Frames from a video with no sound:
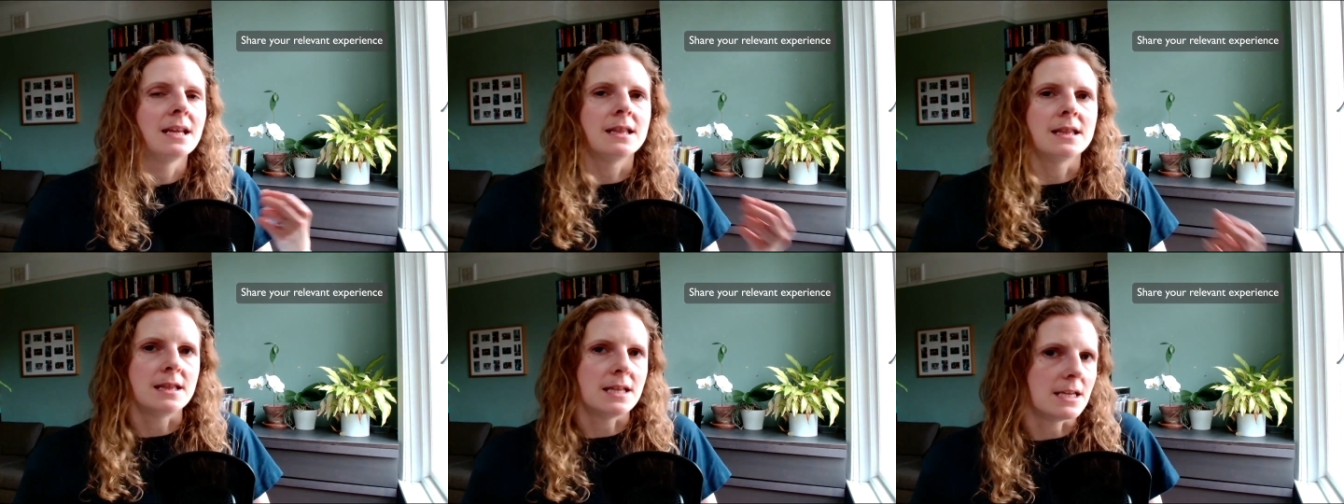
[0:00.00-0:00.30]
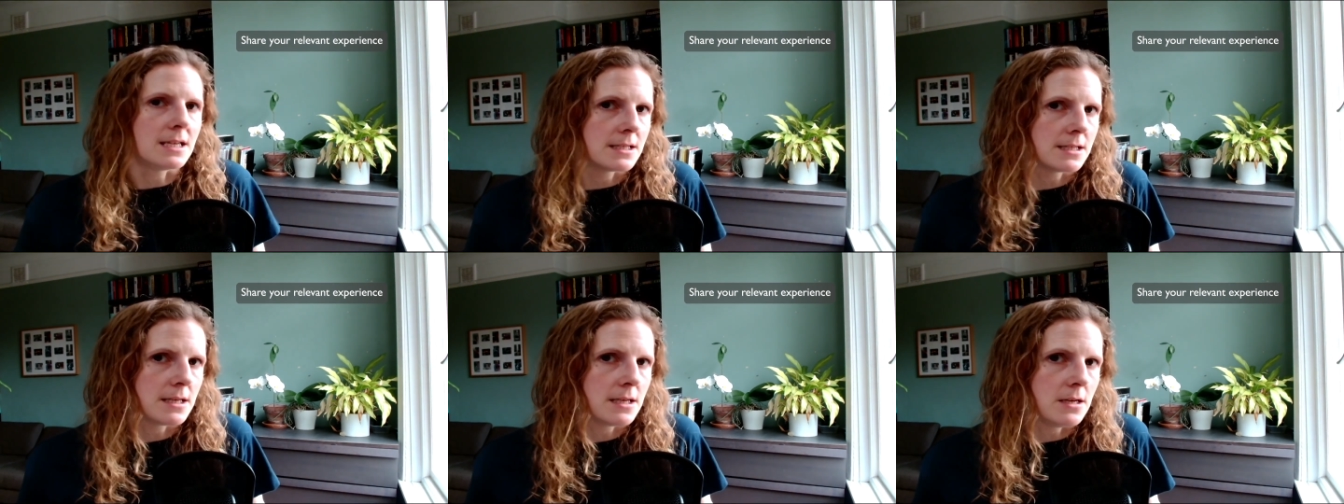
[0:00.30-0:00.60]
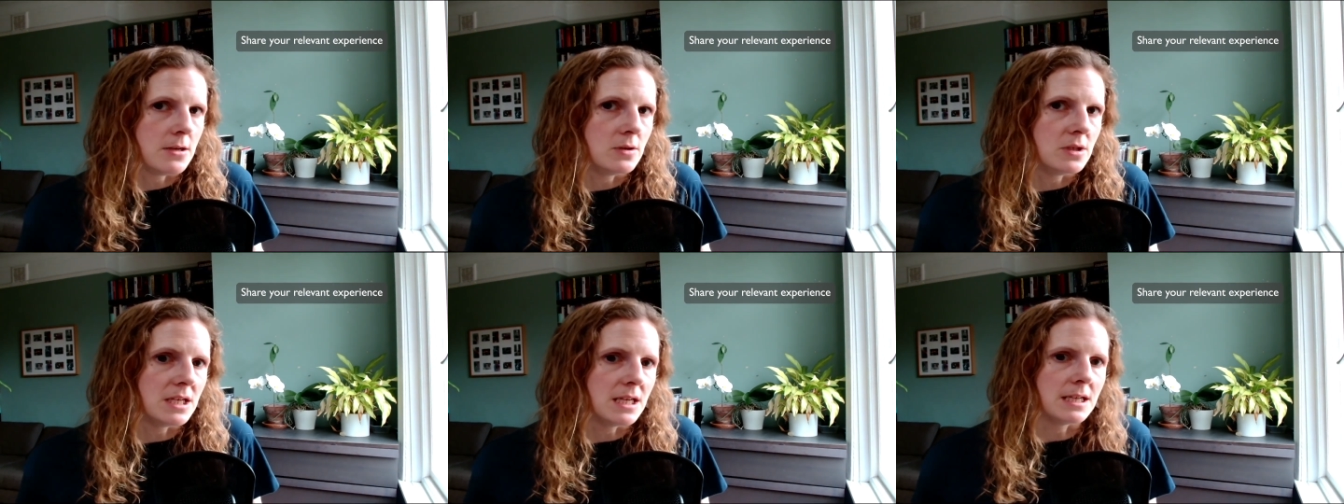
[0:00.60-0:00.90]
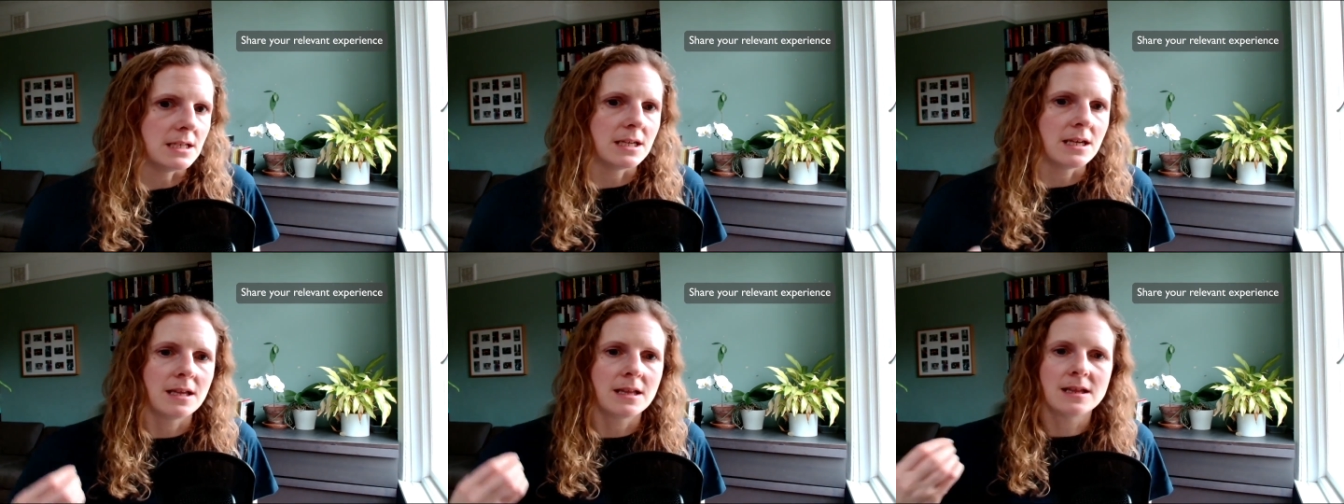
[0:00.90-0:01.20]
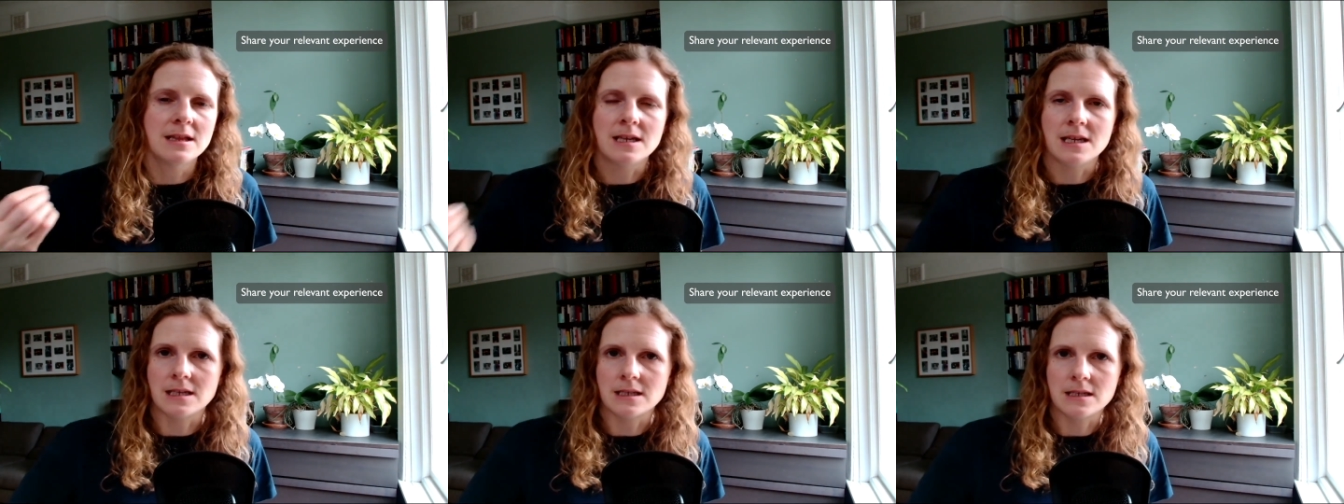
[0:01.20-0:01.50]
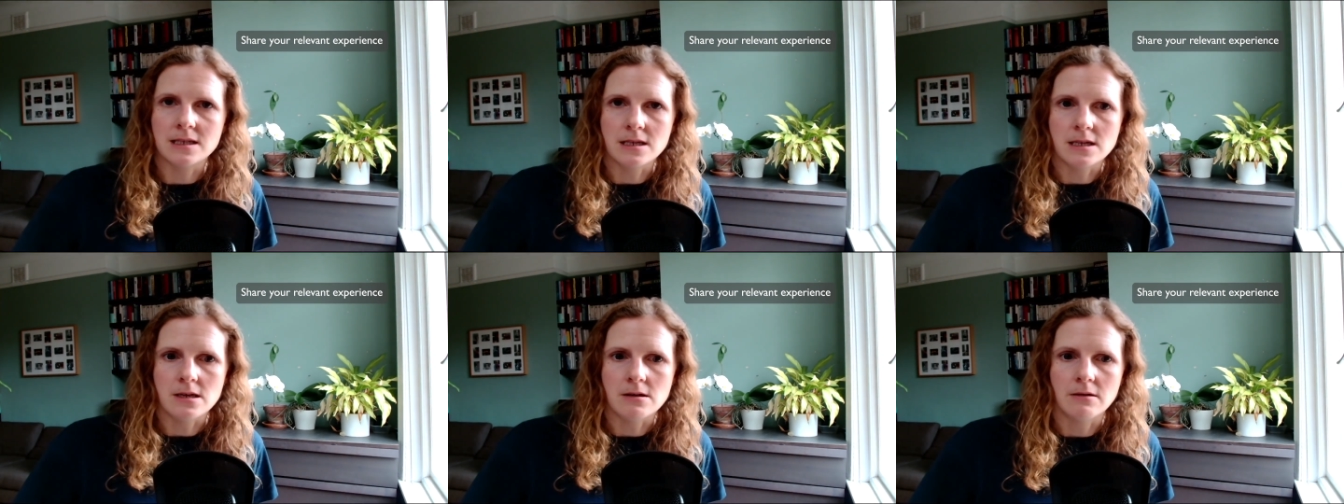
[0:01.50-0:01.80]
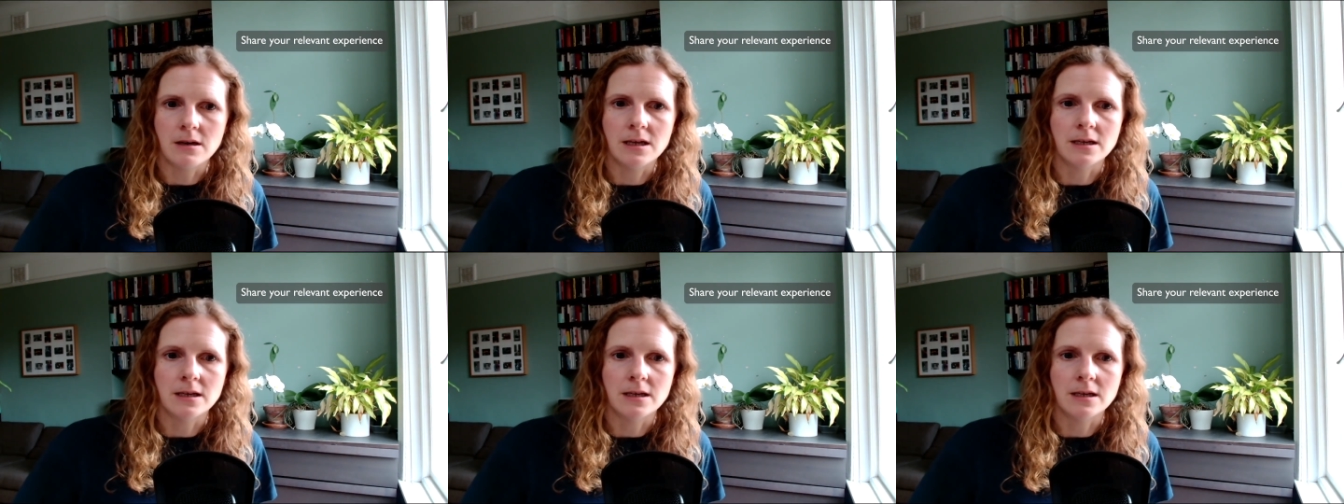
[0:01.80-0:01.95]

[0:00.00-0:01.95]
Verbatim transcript: things that you did, things that you